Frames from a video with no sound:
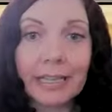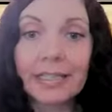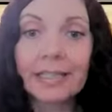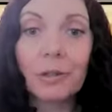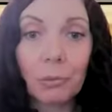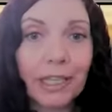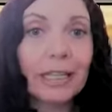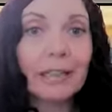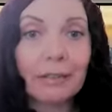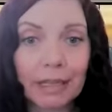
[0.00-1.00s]
days in a
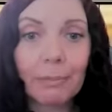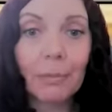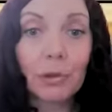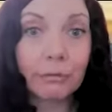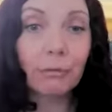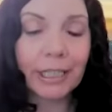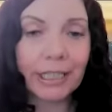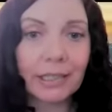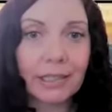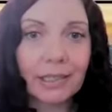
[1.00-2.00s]
week, number of
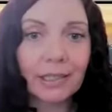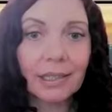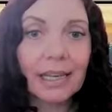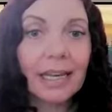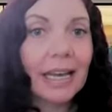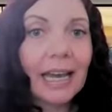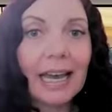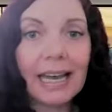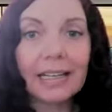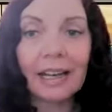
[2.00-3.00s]
weeks.
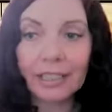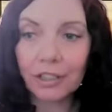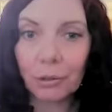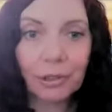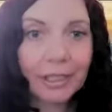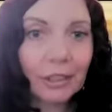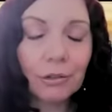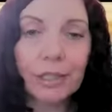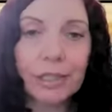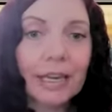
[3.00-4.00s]
And I totally
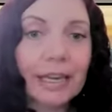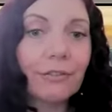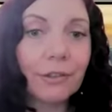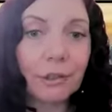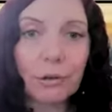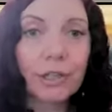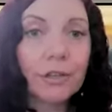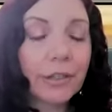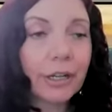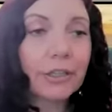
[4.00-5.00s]
agree that if you go
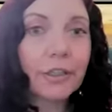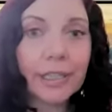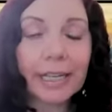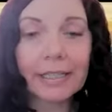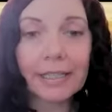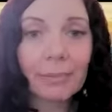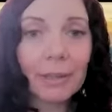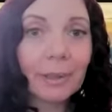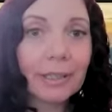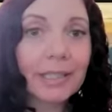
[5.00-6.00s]
to your doctor and you get
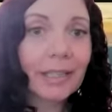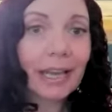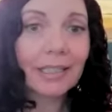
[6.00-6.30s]
sleeping pills